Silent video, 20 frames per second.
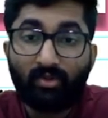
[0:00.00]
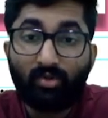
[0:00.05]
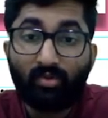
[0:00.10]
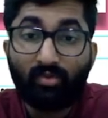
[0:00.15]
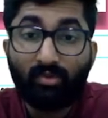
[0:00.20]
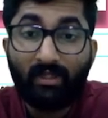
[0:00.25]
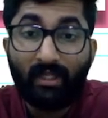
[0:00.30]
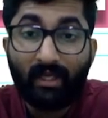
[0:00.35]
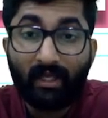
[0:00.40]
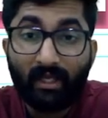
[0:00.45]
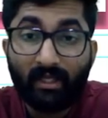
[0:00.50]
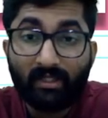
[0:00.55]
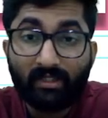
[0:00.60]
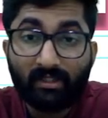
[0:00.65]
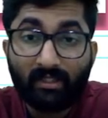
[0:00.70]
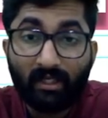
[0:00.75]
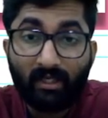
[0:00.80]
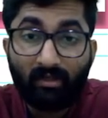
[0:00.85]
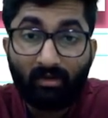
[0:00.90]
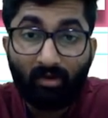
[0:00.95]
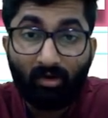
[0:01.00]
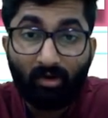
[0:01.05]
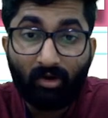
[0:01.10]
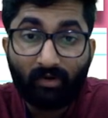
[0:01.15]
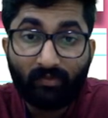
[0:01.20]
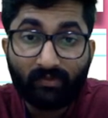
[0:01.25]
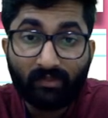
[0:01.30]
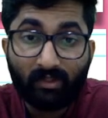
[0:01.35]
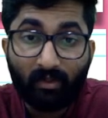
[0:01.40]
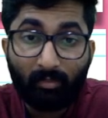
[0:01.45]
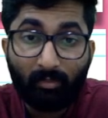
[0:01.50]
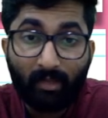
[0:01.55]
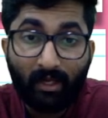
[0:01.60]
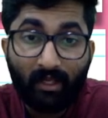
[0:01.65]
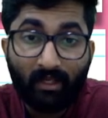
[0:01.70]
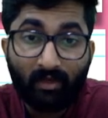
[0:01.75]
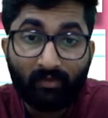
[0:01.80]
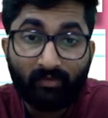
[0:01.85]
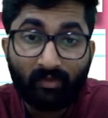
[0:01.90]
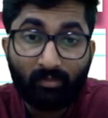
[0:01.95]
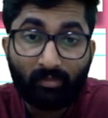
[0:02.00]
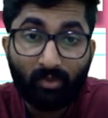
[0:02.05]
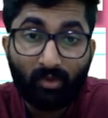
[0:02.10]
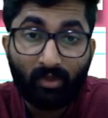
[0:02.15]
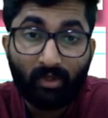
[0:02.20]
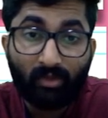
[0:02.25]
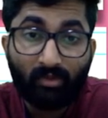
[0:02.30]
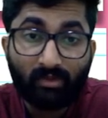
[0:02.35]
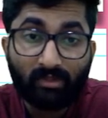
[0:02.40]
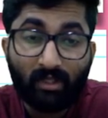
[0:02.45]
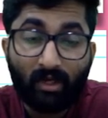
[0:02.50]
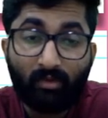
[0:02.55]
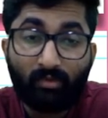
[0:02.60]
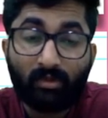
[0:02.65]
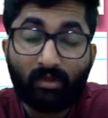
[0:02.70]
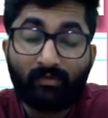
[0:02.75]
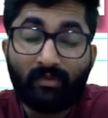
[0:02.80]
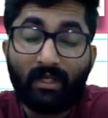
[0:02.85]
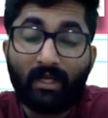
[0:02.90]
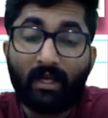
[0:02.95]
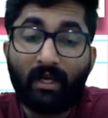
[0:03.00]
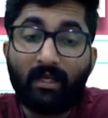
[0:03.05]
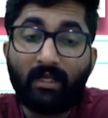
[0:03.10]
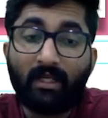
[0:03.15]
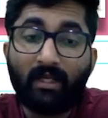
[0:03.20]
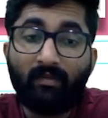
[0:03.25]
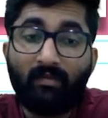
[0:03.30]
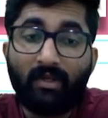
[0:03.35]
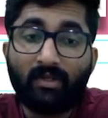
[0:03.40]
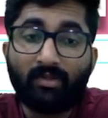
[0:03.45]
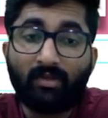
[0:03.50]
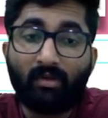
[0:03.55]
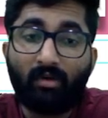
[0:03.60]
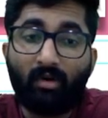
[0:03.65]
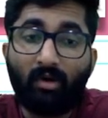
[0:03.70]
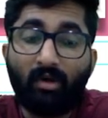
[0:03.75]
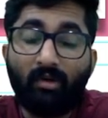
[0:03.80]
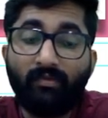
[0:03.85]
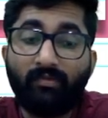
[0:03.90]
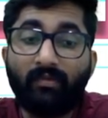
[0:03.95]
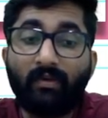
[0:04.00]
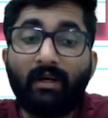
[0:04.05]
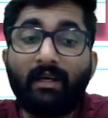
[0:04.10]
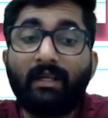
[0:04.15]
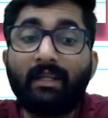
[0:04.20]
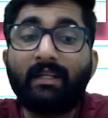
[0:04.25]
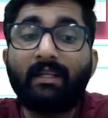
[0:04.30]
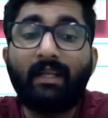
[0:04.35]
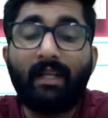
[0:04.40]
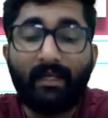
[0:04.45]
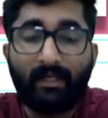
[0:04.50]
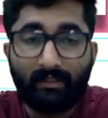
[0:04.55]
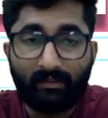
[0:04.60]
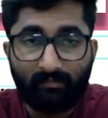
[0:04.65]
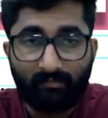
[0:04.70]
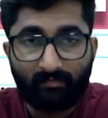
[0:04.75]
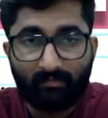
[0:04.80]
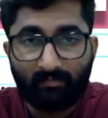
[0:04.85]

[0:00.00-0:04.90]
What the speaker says: to the extent of supply of the produce out of the cultivation of land.